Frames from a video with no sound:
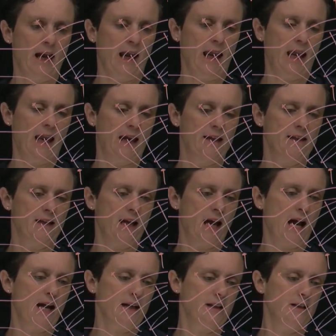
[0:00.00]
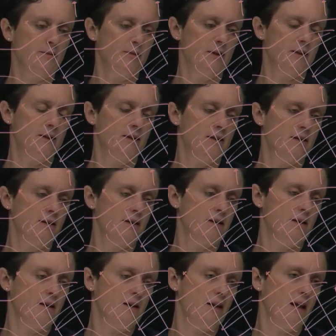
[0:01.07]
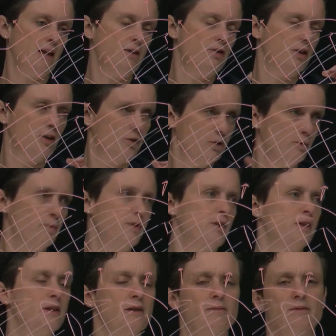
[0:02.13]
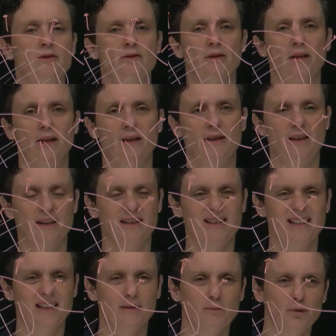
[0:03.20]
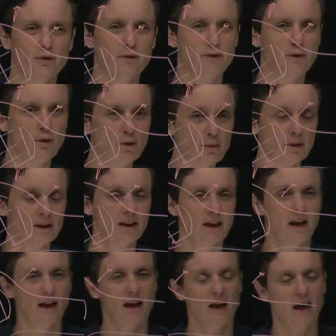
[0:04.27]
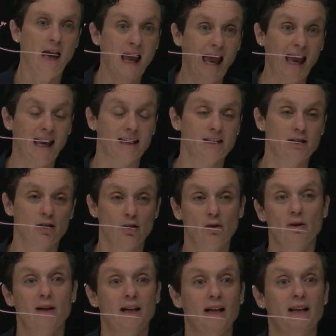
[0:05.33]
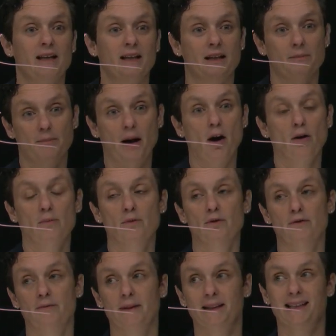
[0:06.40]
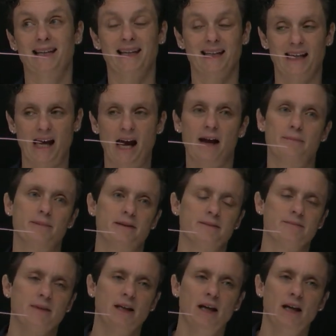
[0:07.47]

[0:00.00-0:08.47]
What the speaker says: and activate the enteric nervous system so that things can move forward and so that a bowel movement can happen.